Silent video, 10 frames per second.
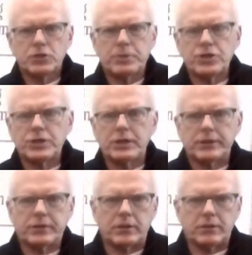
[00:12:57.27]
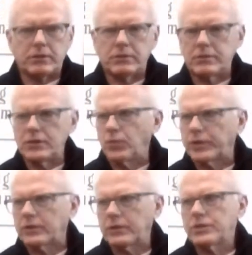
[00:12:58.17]
especially at the
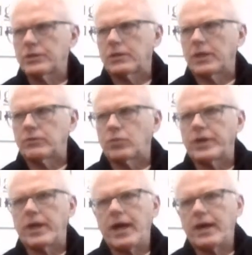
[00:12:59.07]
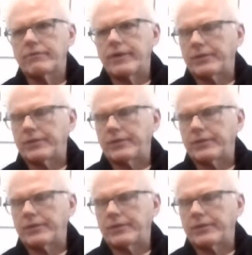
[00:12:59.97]
D1 collegiate level, where you have